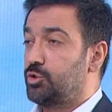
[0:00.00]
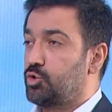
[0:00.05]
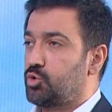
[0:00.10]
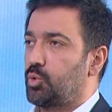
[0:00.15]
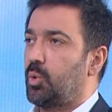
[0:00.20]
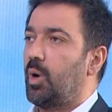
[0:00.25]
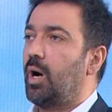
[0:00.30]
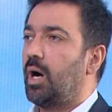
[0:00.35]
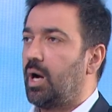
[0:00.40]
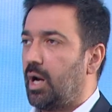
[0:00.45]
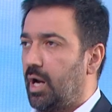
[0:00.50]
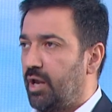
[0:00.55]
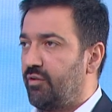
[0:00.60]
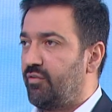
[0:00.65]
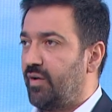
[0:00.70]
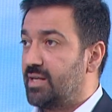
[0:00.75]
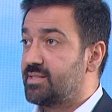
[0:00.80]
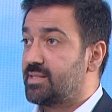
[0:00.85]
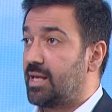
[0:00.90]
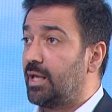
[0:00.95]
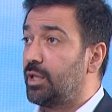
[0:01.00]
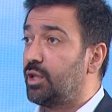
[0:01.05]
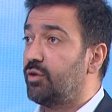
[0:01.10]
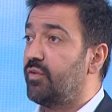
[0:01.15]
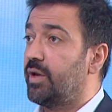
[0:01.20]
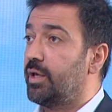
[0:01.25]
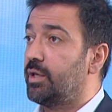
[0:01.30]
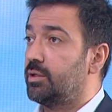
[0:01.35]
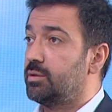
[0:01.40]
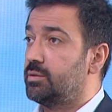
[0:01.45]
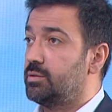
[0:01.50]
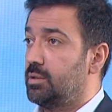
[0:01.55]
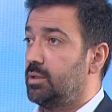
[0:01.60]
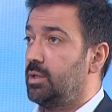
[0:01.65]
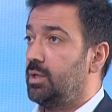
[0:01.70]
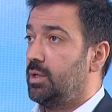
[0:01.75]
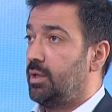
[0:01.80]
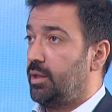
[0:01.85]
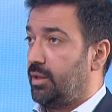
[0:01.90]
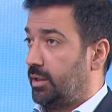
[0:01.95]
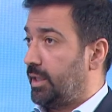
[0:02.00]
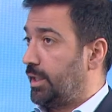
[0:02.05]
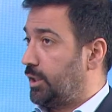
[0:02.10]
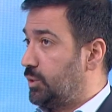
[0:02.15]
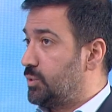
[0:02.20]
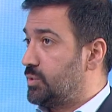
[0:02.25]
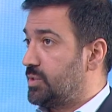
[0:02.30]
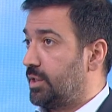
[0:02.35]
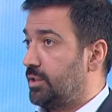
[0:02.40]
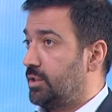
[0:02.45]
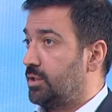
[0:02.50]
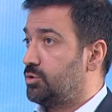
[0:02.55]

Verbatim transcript: drive has elevated, like you said,